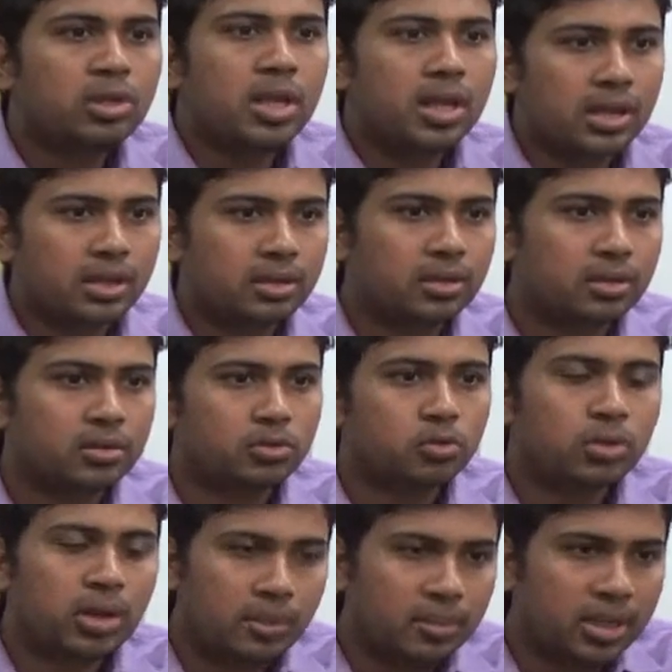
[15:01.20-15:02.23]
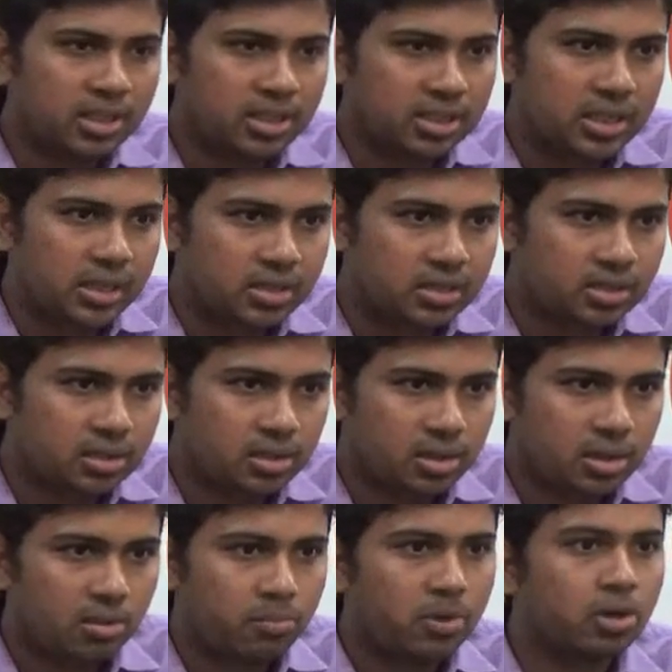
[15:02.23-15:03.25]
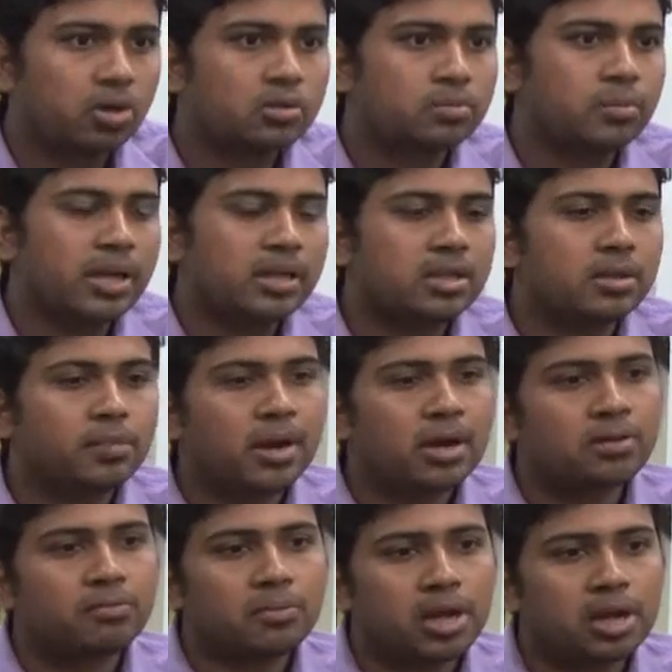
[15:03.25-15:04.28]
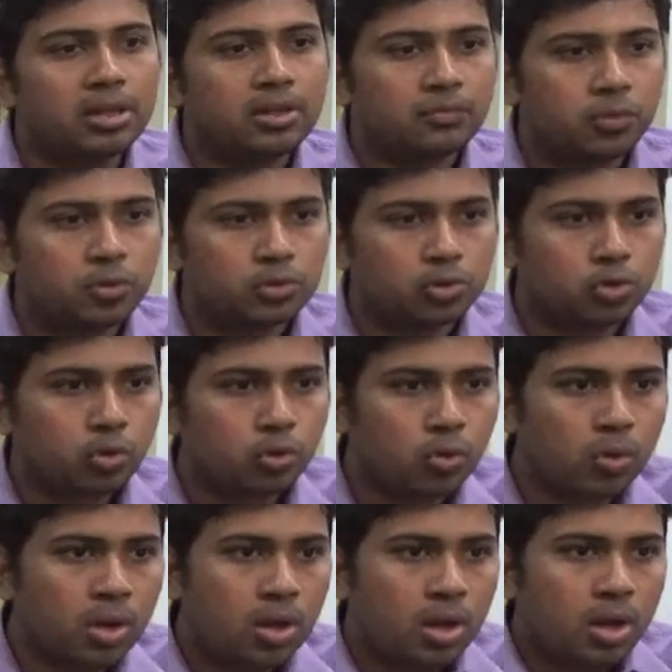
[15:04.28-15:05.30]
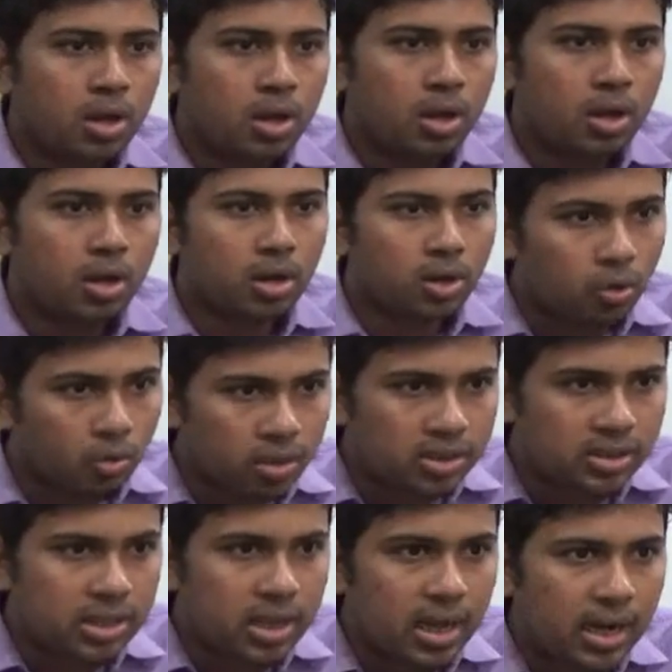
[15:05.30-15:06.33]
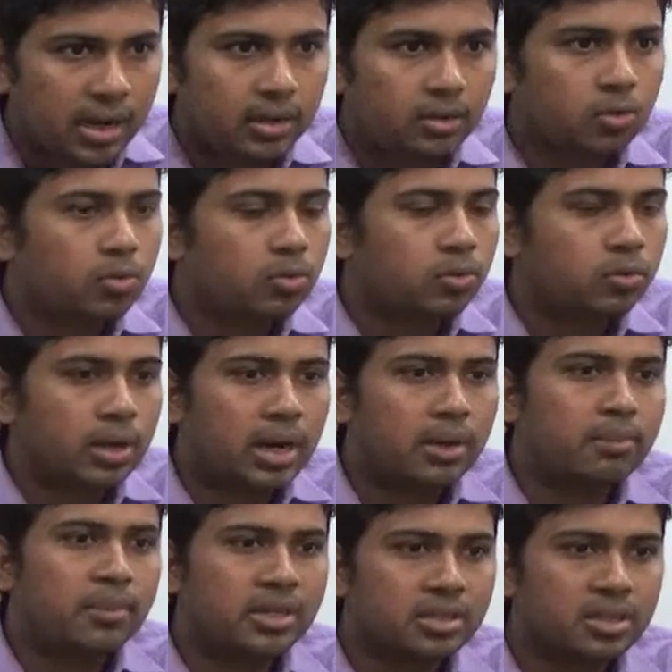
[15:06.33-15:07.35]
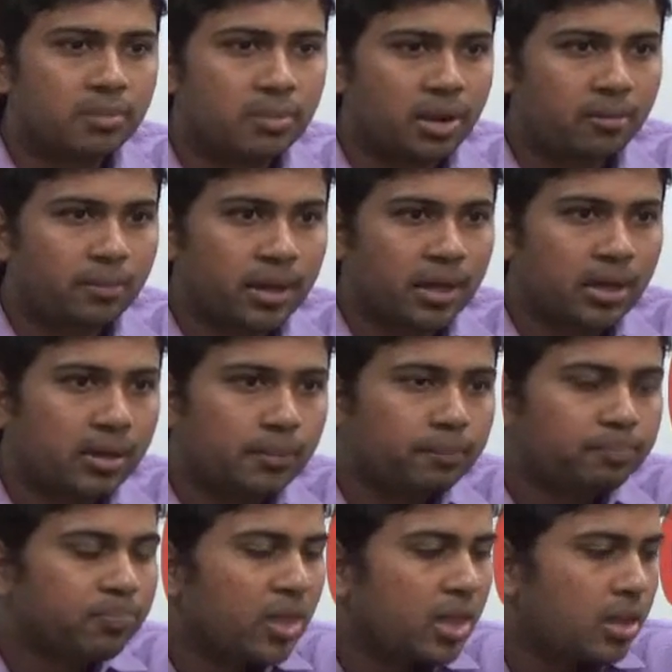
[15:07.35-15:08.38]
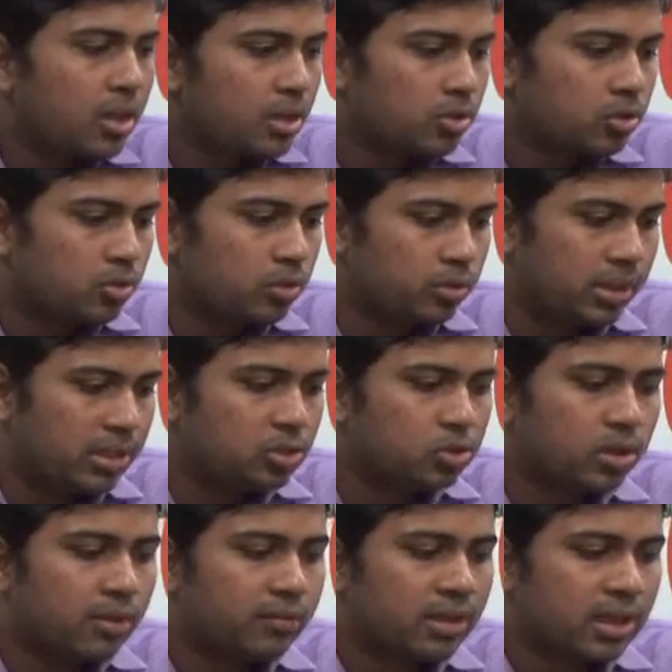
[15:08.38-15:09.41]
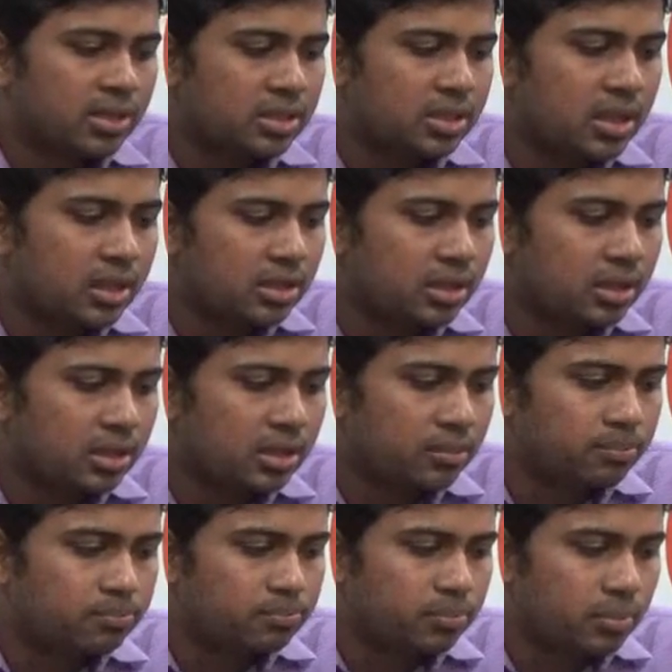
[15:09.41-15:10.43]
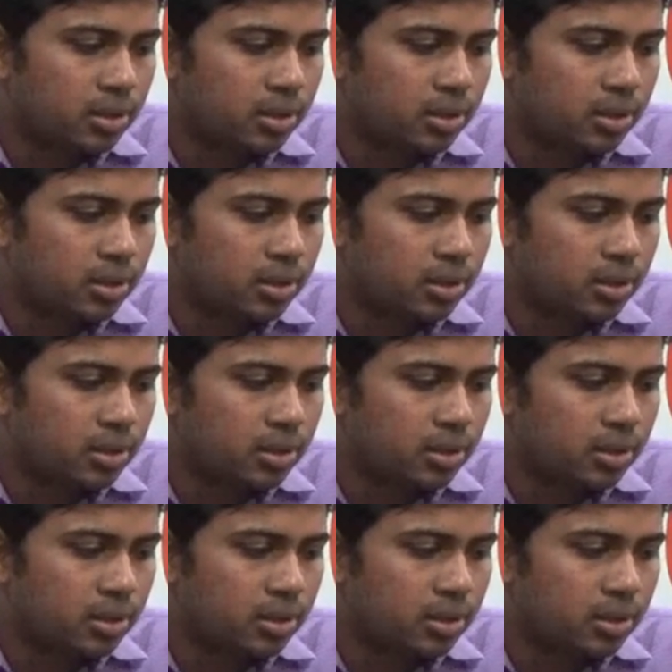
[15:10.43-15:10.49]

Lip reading: neighboring states, because major part of Mahanadi flows through Orissa and meets the Bay of Bengal. So they should have considered the